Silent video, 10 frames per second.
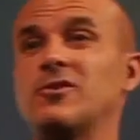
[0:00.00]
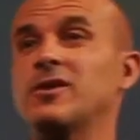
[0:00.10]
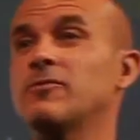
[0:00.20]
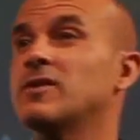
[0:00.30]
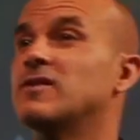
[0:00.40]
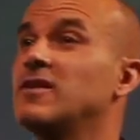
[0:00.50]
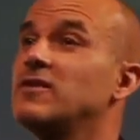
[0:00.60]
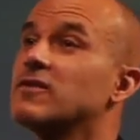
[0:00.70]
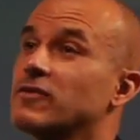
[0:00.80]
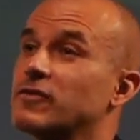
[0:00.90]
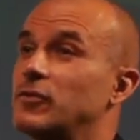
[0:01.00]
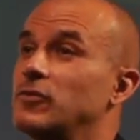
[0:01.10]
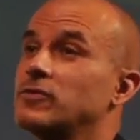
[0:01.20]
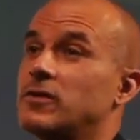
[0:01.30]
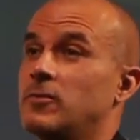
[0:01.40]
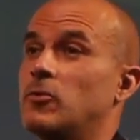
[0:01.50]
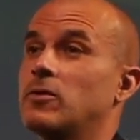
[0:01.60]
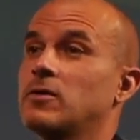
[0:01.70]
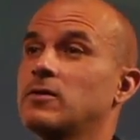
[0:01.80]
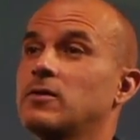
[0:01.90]
don't even want to teach in schools
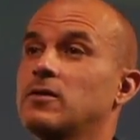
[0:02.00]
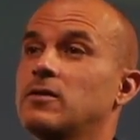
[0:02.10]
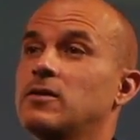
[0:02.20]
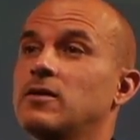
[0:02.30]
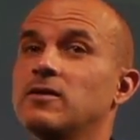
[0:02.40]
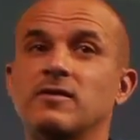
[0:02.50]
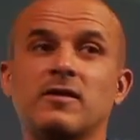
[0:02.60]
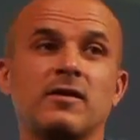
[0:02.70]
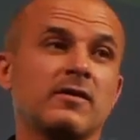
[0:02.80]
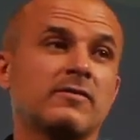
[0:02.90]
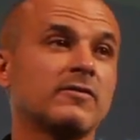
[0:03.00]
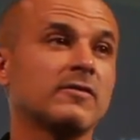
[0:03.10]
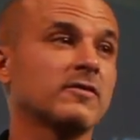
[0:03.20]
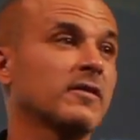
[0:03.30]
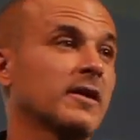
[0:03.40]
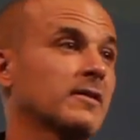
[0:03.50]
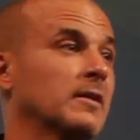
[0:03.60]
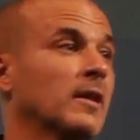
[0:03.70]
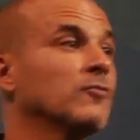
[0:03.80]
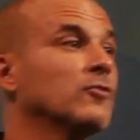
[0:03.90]
anymore because the kids are just like the
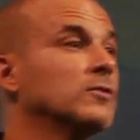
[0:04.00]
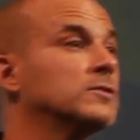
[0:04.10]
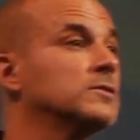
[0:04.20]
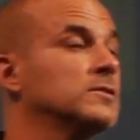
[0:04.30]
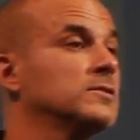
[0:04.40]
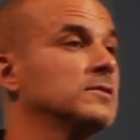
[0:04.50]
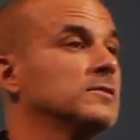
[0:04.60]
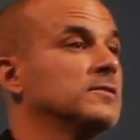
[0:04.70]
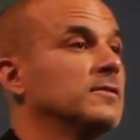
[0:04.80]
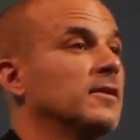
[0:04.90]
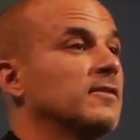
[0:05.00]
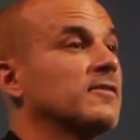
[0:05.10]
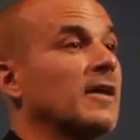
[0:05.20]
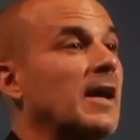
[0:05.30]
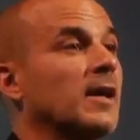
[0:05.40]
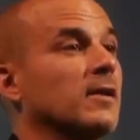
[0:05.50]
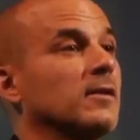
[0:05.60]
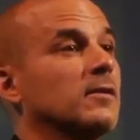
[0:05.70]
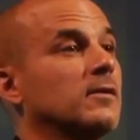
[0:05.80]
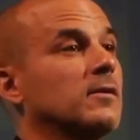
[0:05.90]
devil. It's sad.
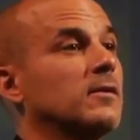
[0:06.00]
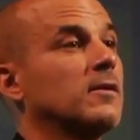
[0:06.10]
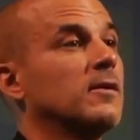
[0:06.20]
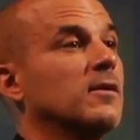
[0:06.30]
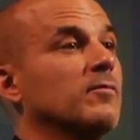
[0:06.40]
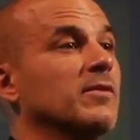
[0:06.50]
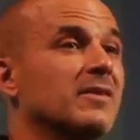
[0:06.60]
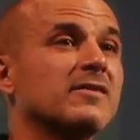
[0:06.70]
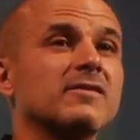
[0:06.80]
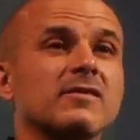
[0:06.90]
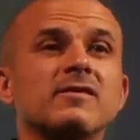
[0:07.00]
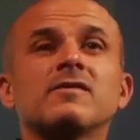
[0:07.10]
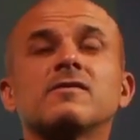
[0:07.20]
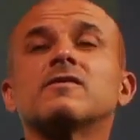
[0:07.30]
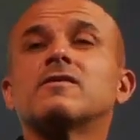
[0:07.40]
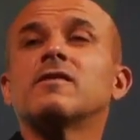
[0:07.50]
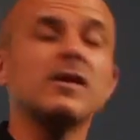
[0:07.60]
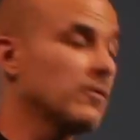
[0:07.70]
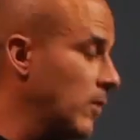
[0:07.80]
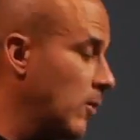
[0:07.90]
But this, this is the
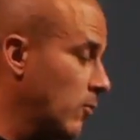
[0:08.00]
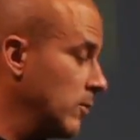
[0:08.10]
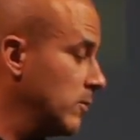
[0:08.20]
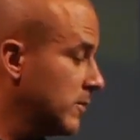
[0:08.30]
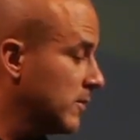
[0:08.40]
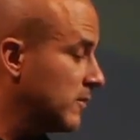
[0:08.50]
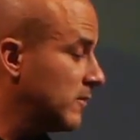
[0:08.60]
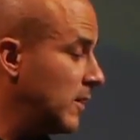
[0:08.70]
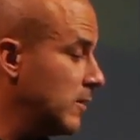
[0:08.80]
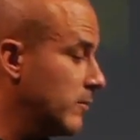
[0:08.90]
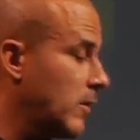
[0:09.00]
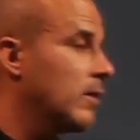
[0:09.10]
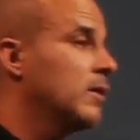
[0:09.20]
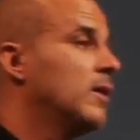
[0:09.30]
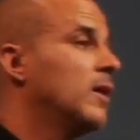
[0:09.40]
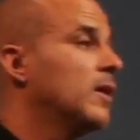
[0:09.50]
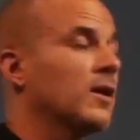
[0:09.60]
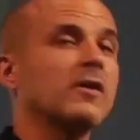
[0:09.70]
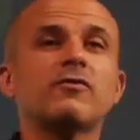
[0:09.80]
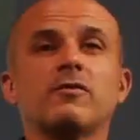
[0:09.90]
state of our world and the state of our
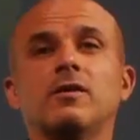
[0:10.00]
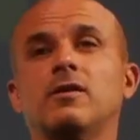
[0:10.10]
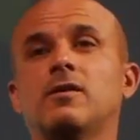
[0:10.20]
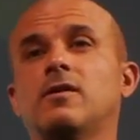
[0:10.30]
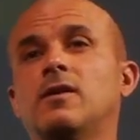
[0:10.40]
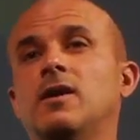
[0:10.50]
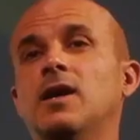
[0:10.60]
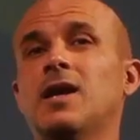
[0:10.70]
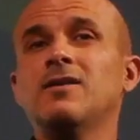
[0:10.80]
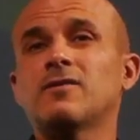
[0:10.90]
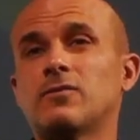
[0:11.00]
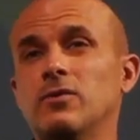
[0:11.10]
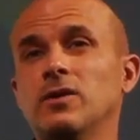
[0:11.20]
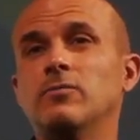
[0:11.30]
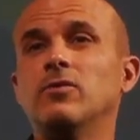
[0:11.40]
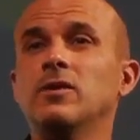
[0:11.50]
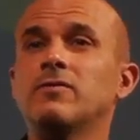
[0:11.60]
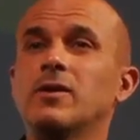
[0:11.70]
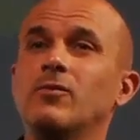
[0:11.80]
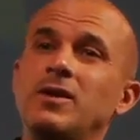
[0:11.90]
country. And I just really
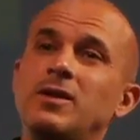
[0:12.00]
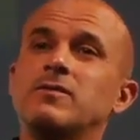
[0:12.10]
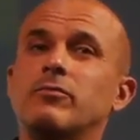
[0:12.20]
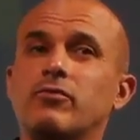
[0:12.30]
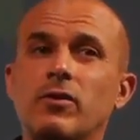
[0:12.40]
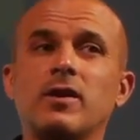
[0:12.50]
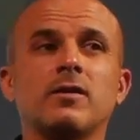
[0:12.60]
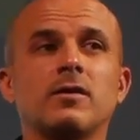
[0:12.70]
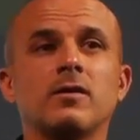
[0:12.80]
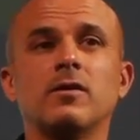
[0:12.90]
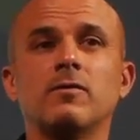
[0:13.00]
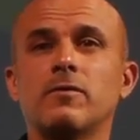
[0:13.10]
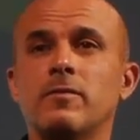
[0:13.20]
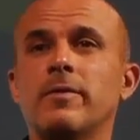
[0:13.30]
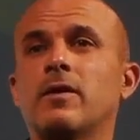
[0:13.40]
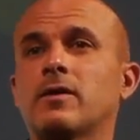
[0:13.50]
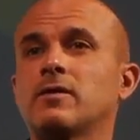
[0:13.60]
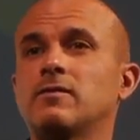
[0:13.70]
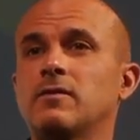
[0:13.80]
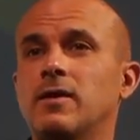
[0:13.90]
believe that we need to pray for
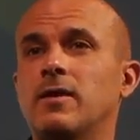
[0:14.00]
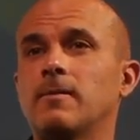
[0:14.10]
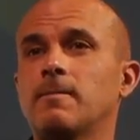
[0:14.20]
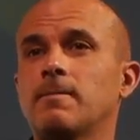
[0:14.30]
America today.